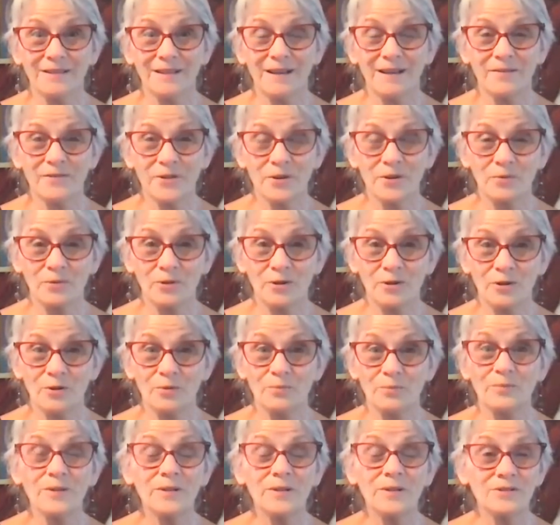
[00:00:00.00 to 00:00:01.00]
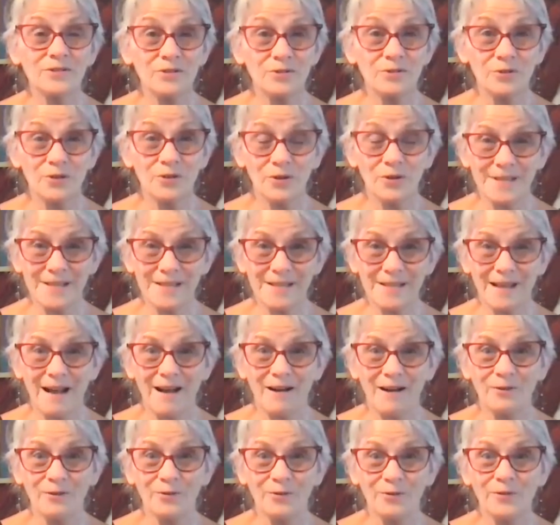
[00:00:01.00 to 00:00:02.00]
of the womb to
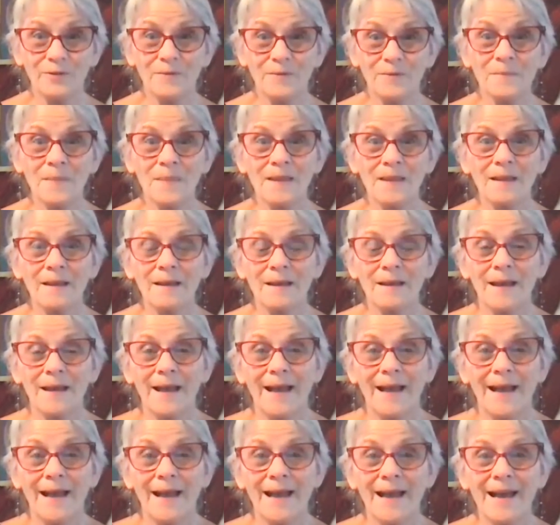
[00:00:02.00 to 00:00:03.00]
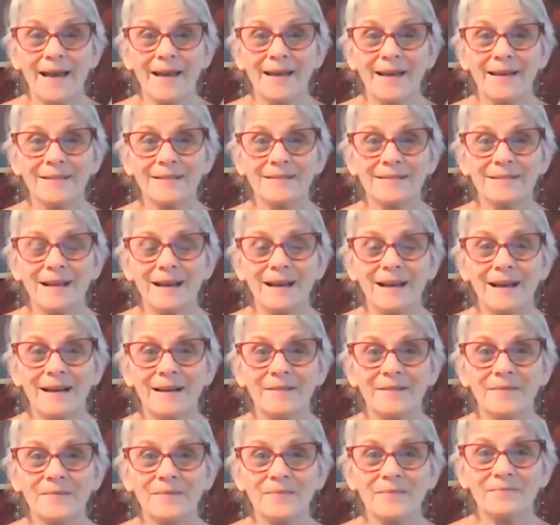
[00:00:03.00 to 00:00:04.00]
yourself. And
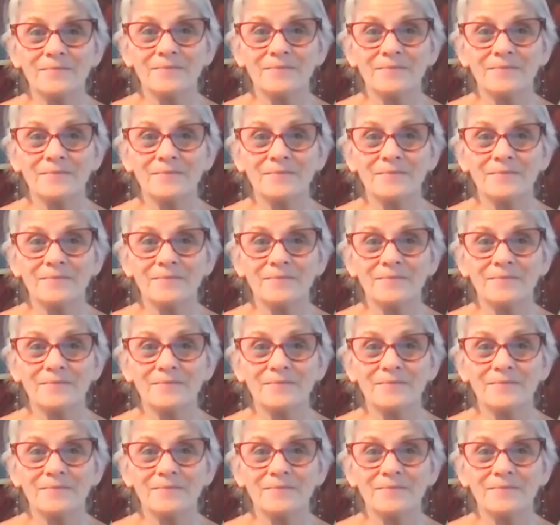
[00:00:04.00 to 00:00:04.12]
um,